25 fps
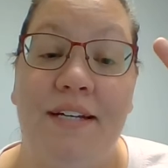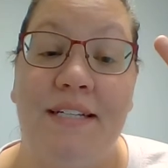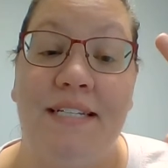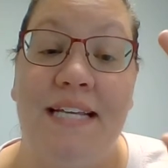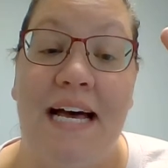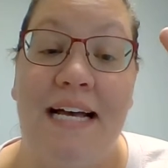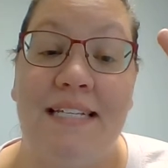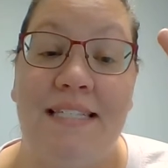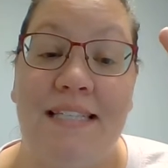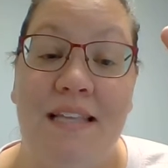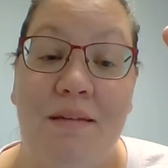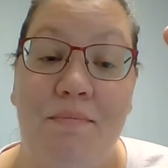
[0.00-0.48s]

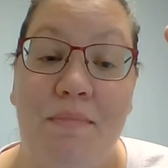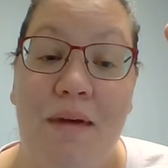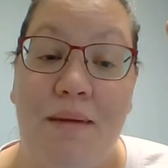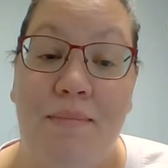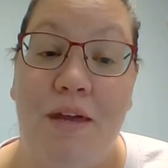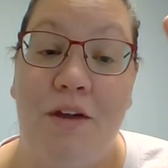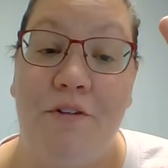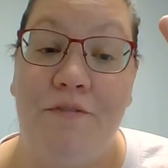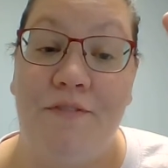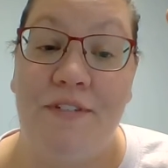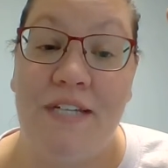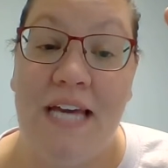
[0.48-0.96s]
tests that
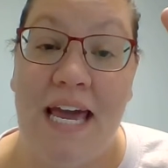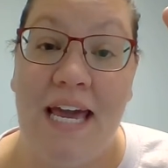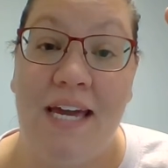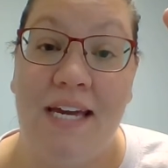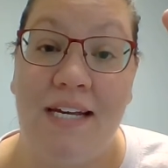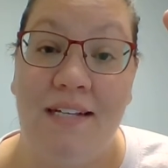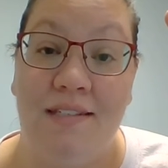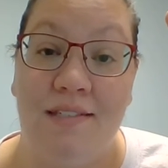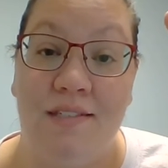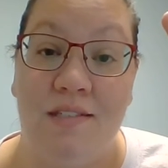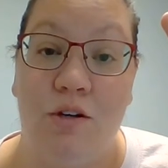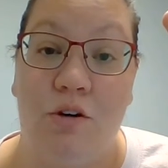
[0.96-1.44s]
maybe you've
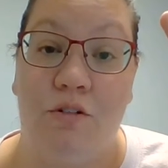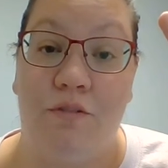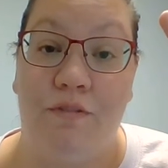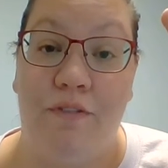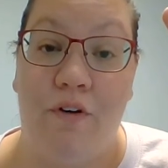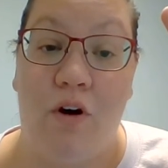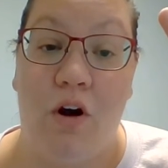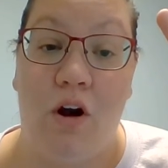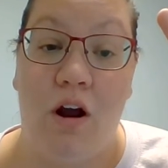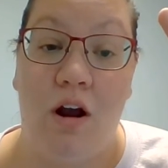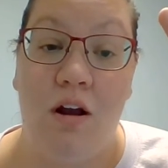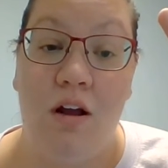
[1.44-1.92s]
taken so
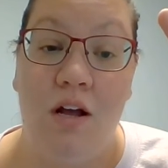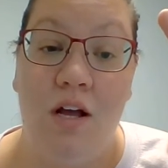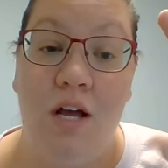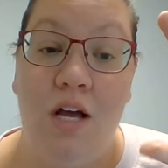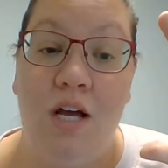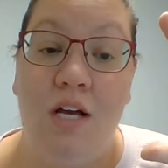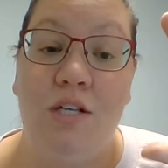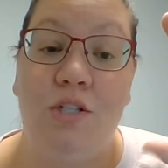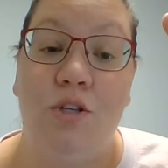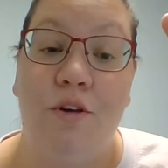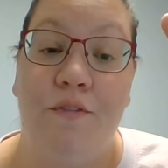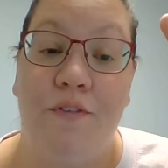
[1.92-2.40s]
far.
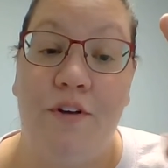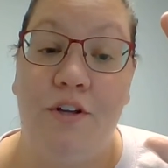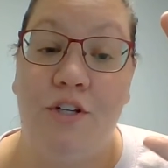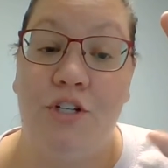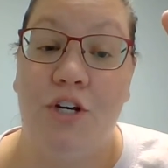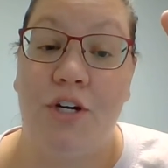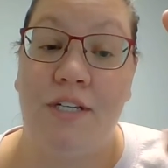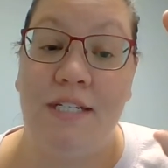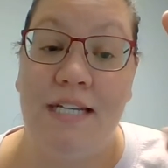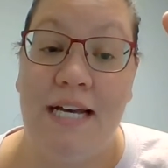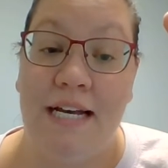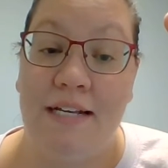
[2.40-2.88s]
So if you
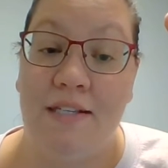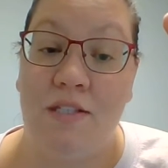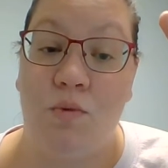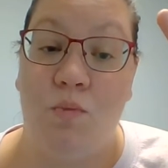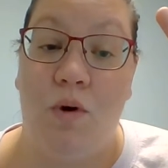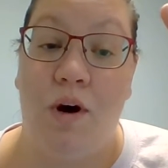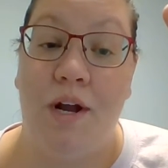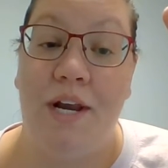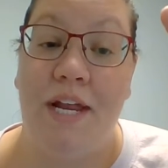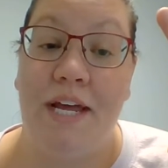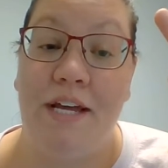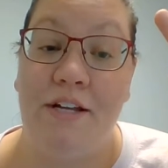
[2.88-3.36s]
took test
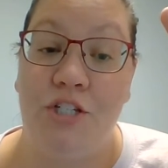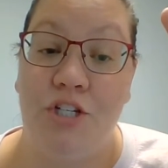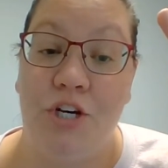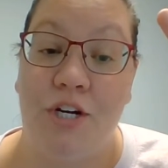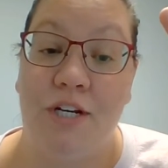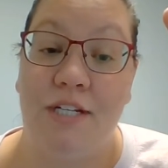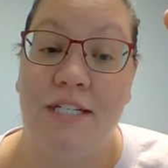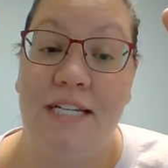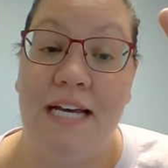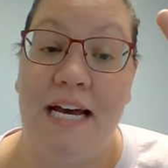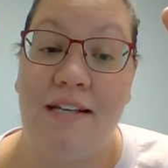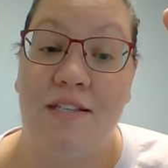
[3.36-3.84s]
1 and you
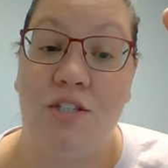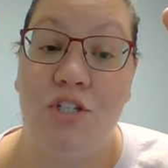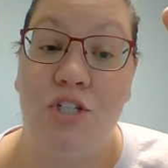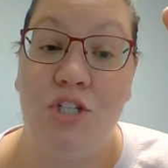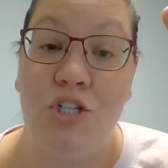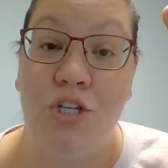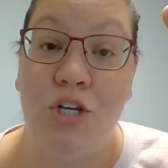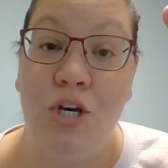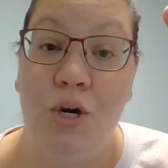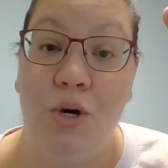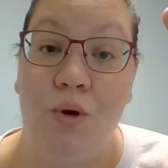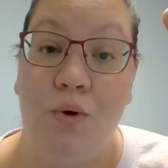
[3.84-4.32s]
took test
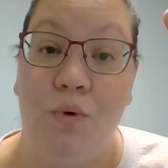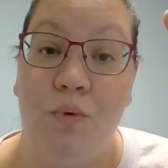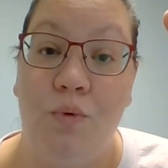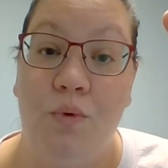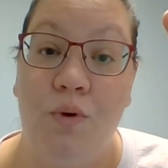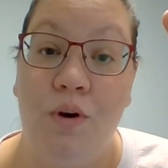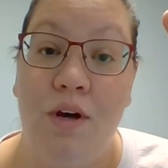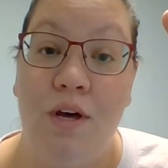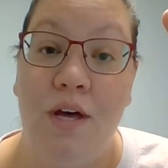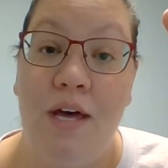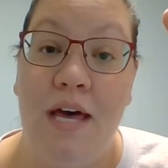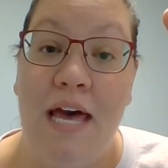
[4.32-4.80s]
2
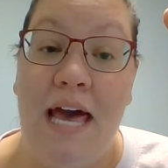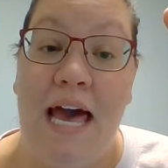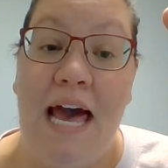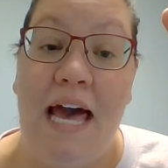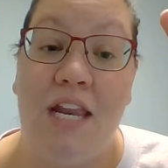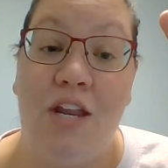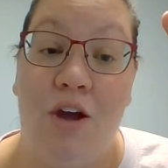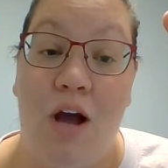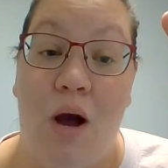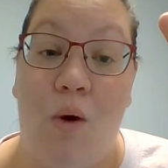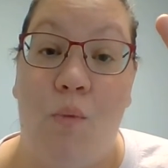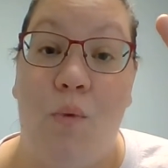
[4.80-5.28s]

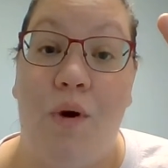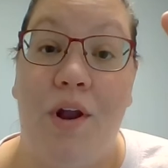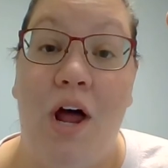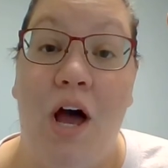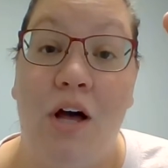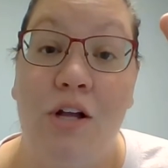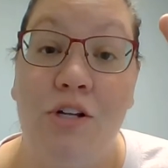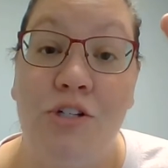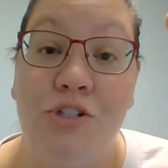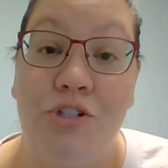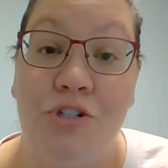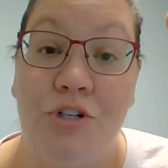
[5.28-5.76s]
and you got
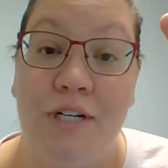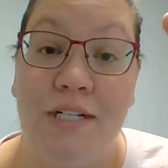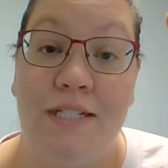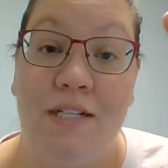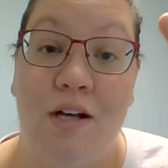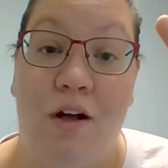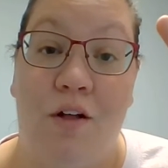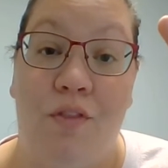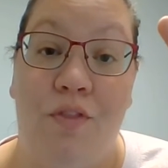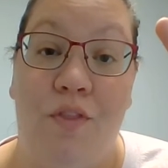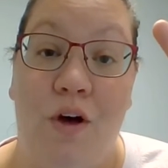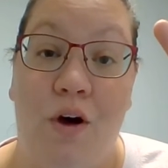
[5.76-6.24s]
100s
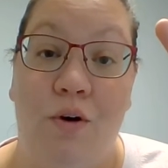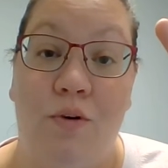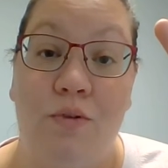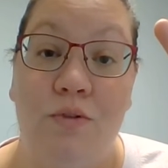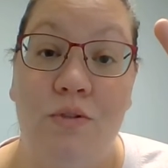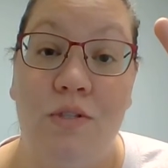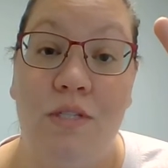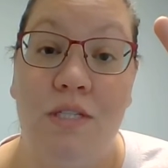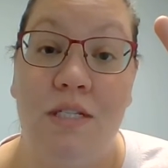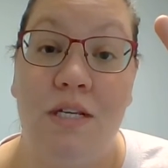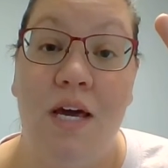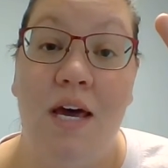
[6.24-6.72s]
on
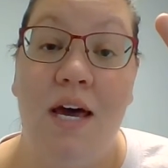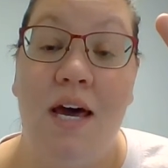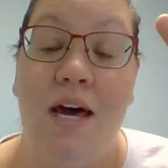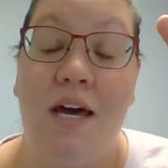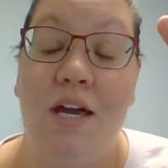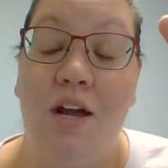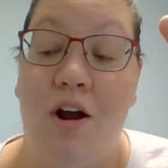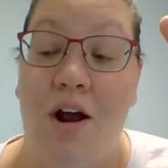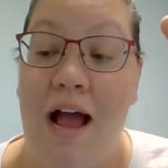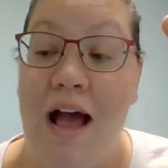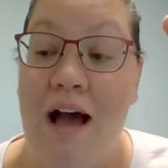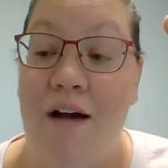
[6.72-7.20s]
those,
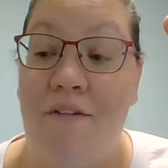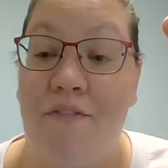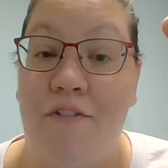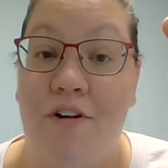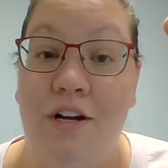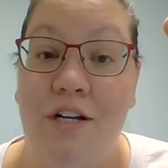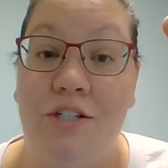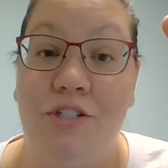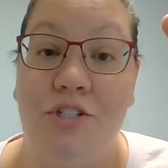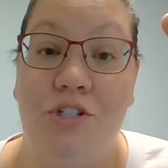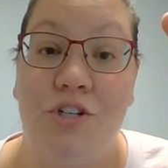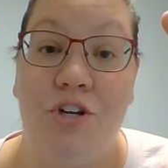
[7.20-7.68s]
your
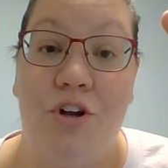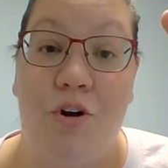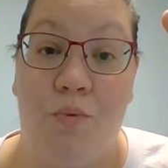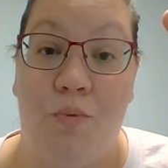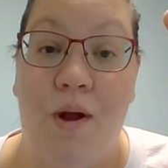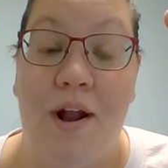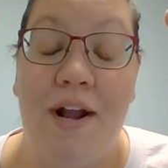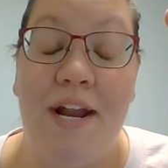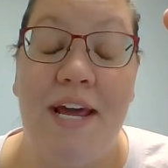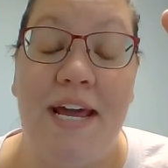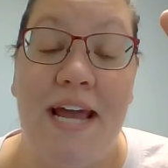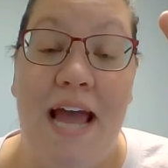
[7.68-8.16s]

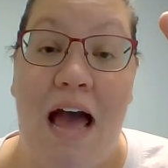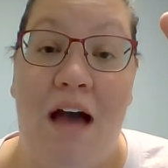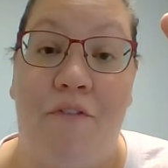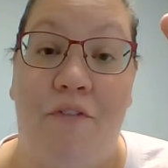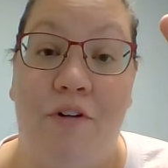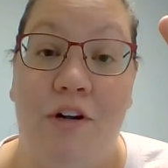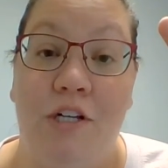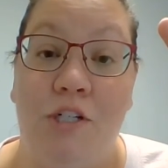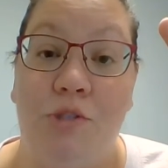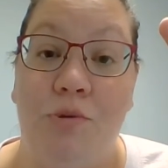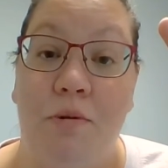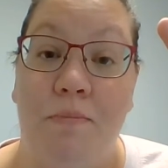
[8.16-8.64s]
running
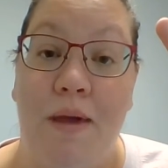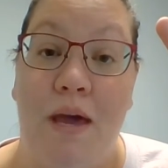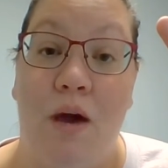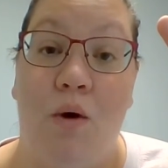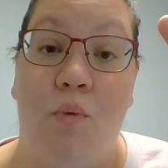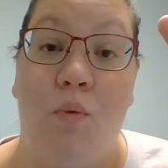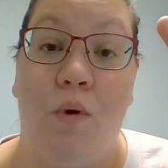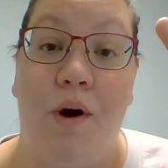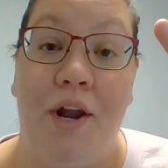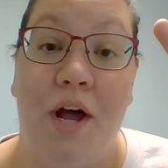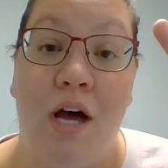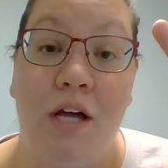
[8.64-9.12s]
average would be a
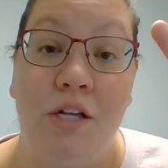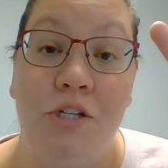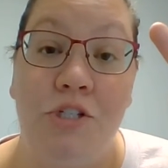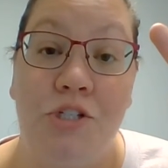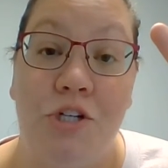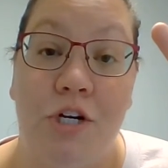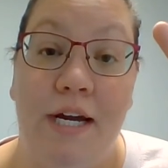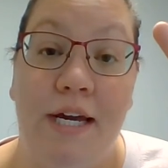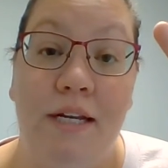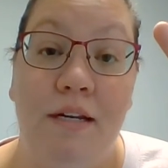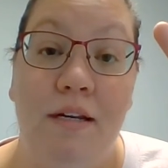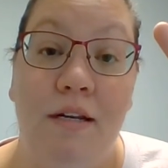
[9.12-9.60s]

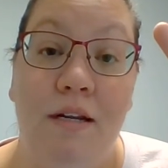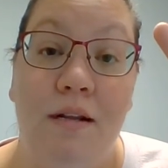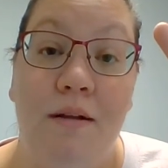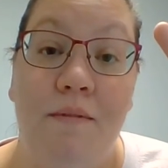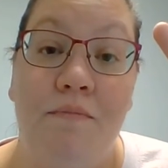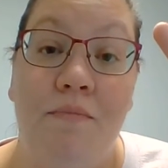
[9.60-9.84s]
100.